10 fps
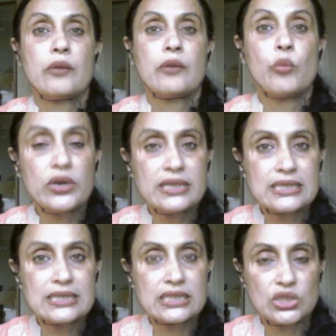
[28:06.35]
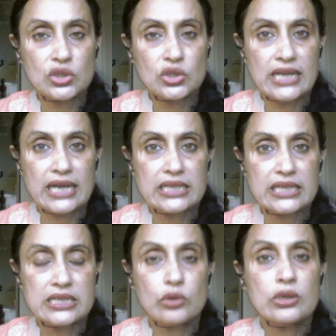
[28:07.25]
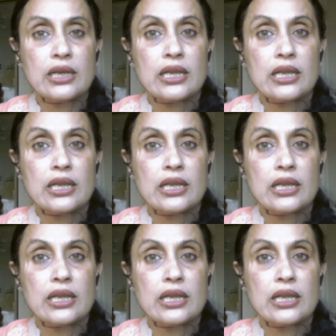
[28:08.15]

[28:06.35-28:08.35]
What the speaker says: more discussion on gratitude